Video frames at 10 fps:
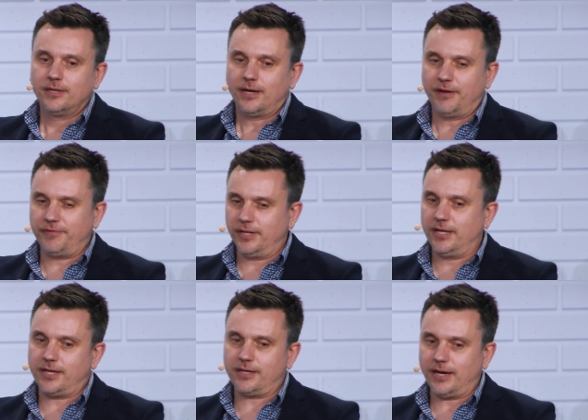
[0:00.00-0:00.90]
I feel
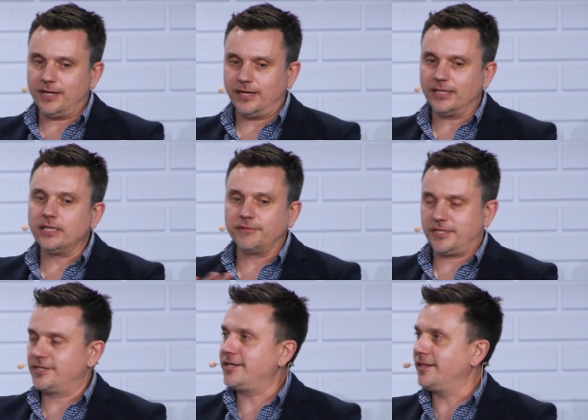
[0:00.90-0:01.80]
like I'd, I'd love
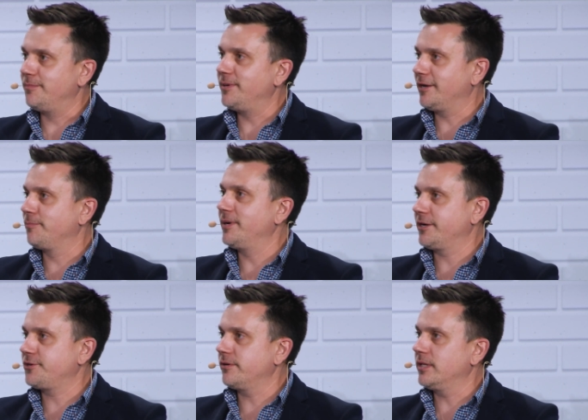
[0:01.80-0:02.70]
to see the bigger picture